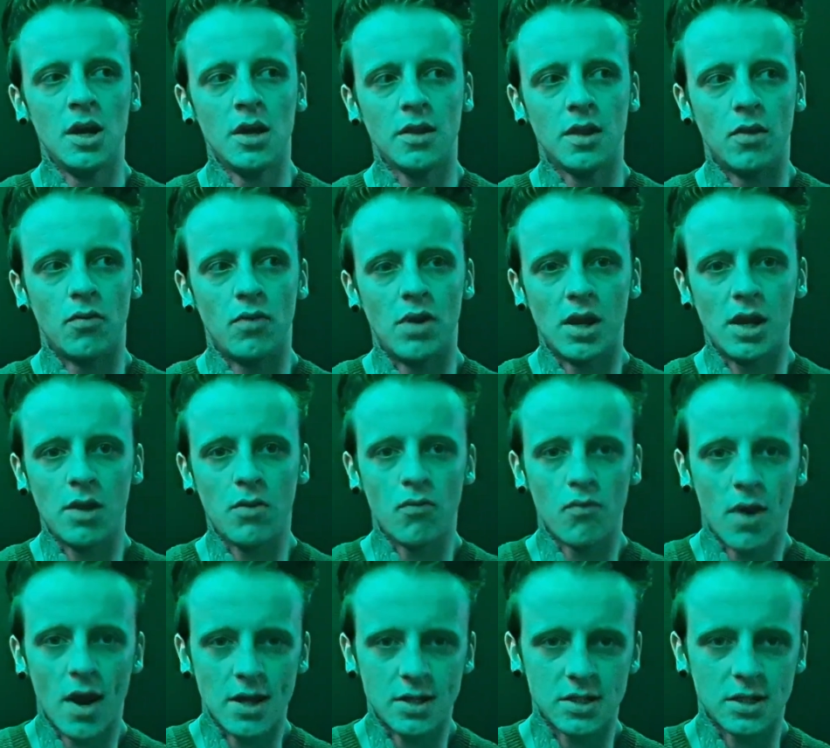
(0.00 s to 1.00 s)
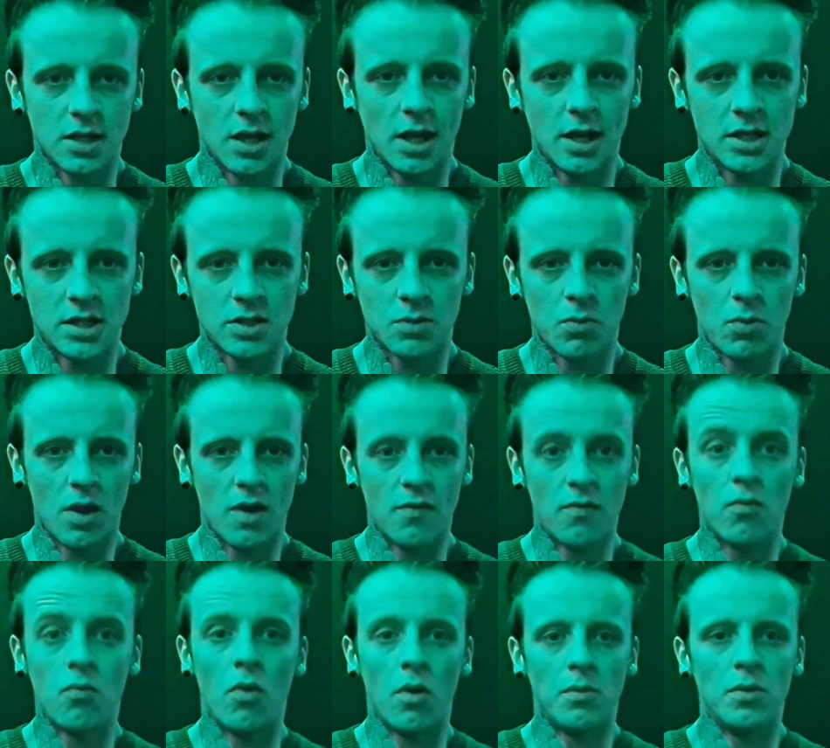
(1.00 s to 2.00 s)
that really resonates with
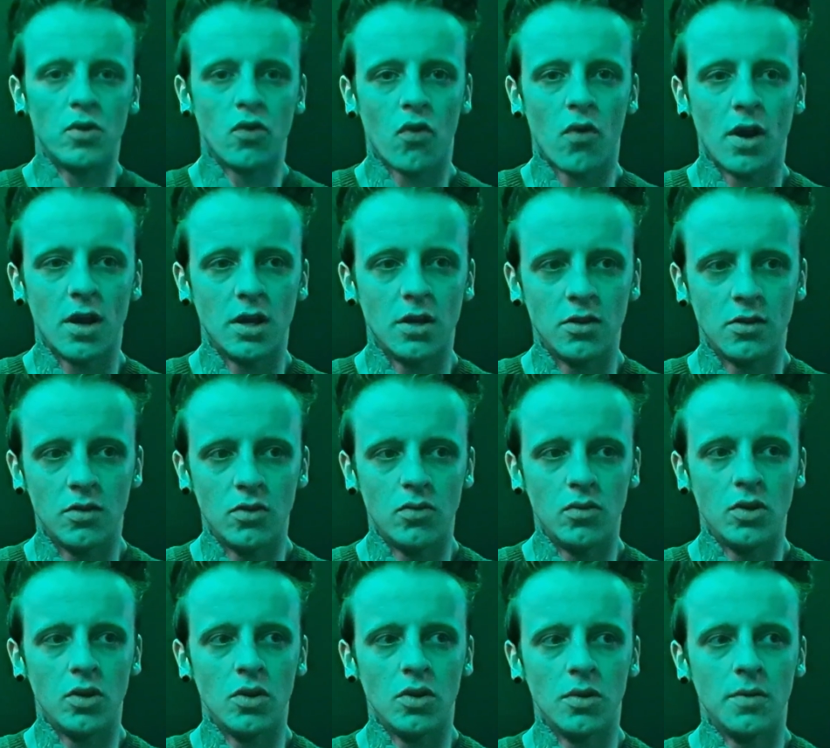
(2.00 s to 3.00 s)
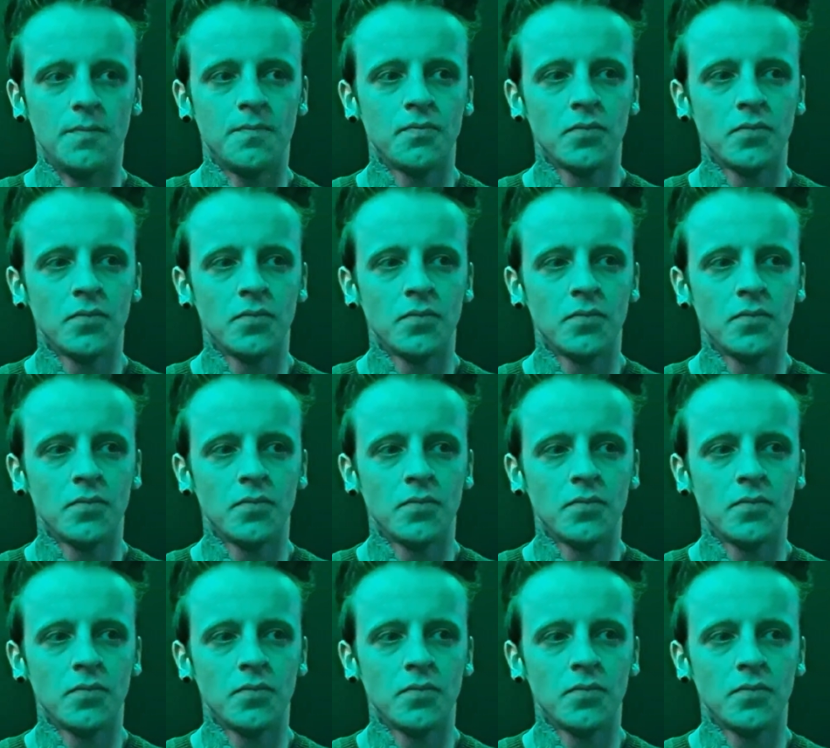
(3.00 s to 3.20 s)
what we're trying to do here.